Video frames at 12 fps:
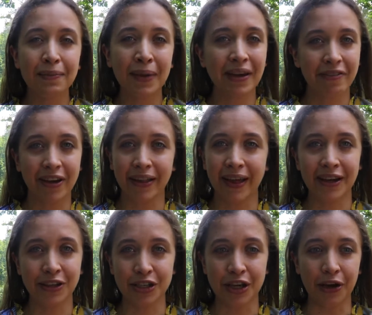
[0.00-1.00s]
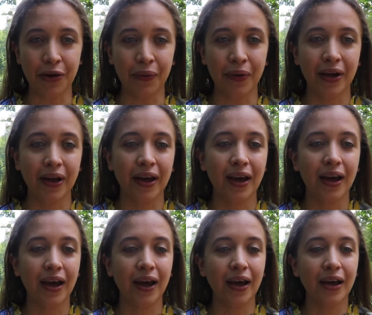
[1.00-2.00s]
it may feel like to you,
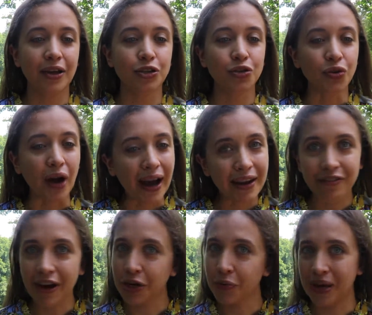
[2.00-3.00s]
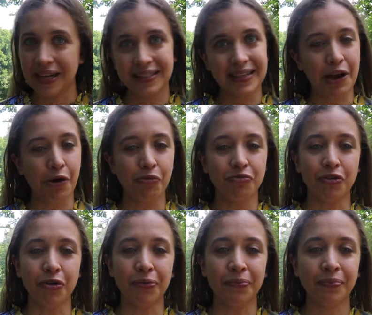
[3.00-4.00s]
try to find a way to stay
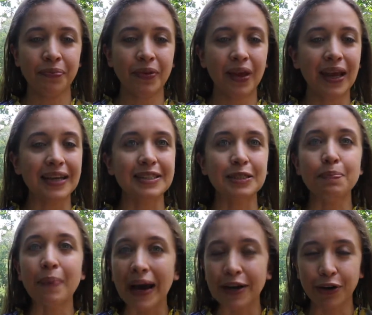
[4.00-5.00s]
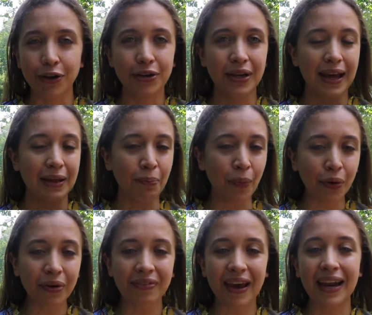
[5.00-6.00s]
hopeful, inspired, and
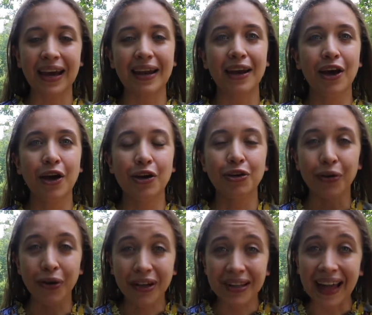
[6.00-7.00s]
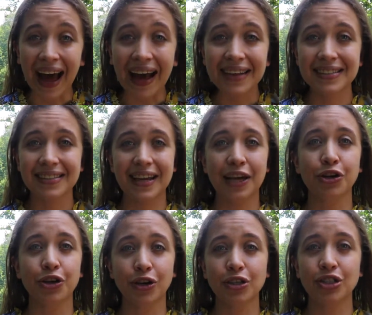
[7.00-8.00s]
motivated. Your class and
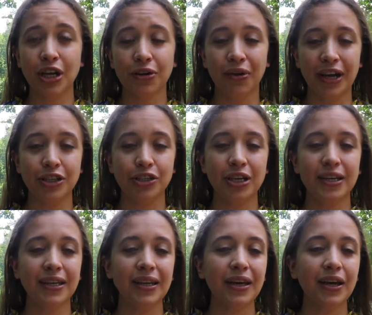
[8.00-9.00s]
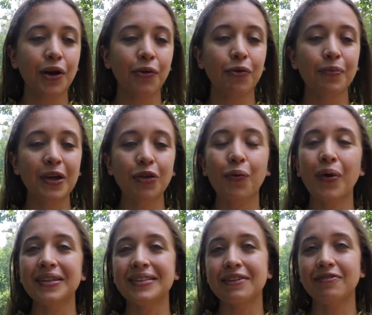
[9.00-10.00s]
your generation will be the
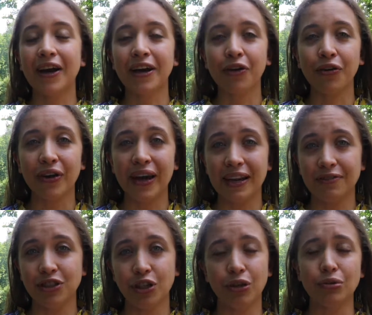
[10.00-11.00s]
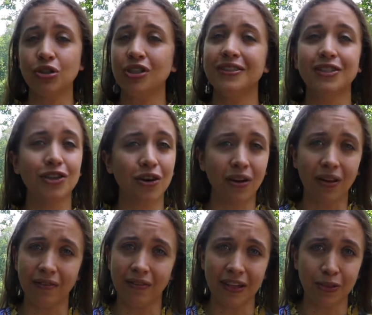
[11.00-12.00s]
ones that find creative solutions to all
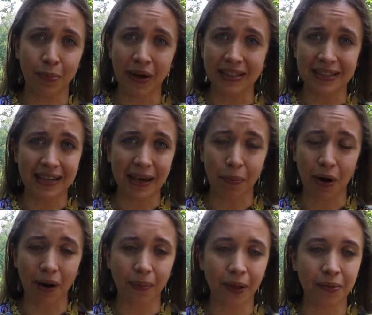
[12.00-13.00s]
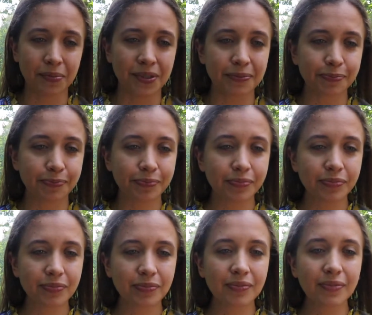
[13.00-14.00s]
of these present-day
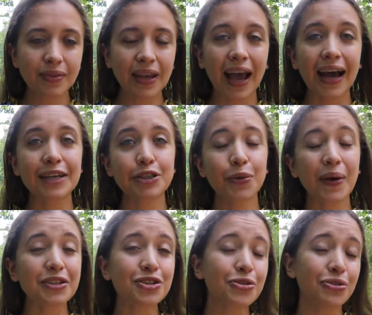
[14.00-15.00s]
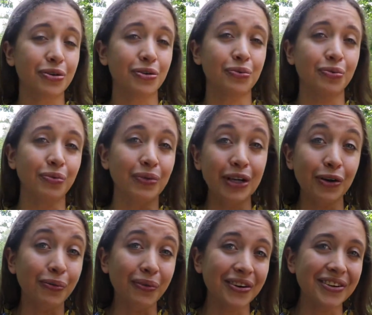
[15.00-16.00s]
problems. As you enter the
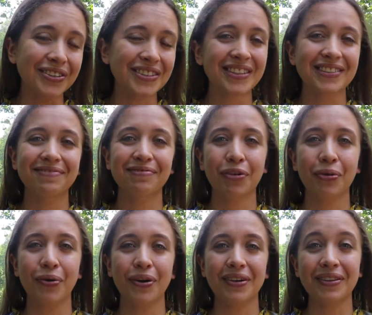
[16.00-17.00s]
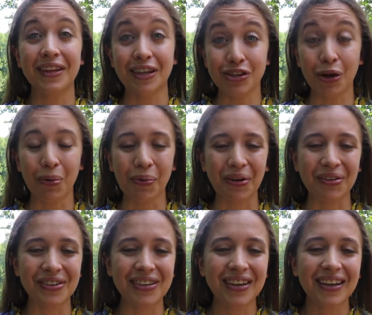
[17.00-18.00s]
real world, or the adult world,